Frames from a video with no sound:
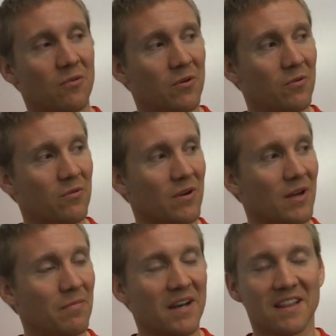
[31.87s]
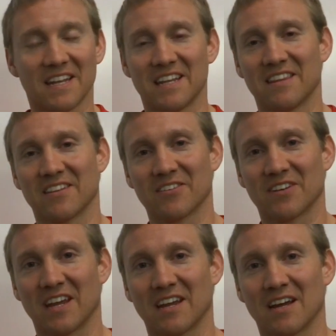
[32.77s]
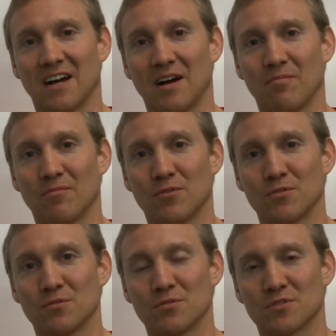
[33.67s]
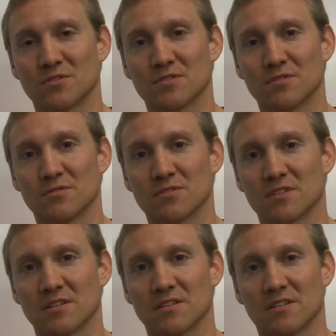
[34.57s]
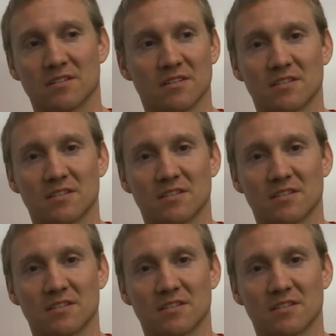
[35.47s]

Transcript: I met a lady the other day um, who was, who was the, the,